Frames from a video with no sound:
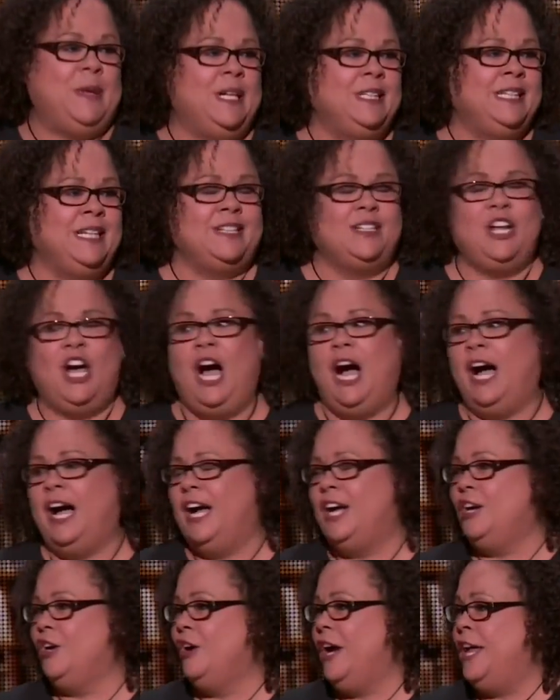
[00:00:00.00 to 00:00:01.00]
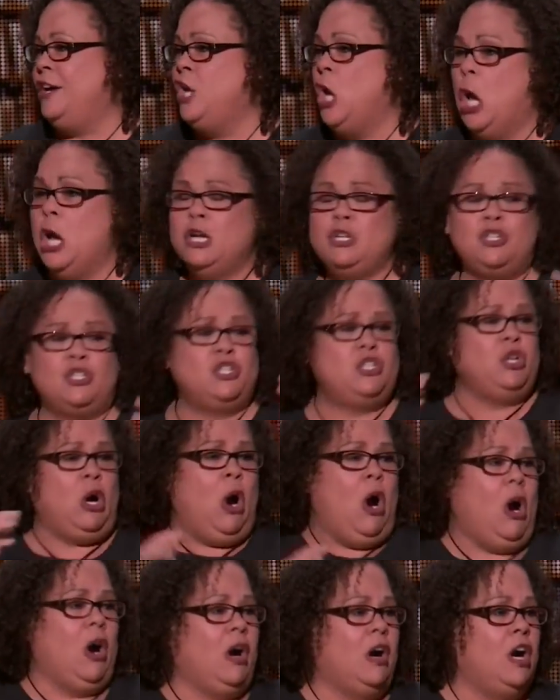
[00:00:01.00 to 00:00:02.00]
a little higher and
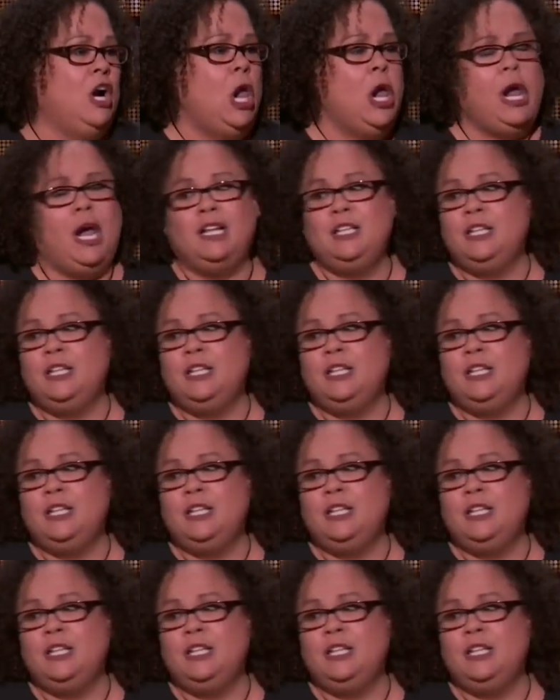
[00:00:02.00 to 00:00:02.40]
soar a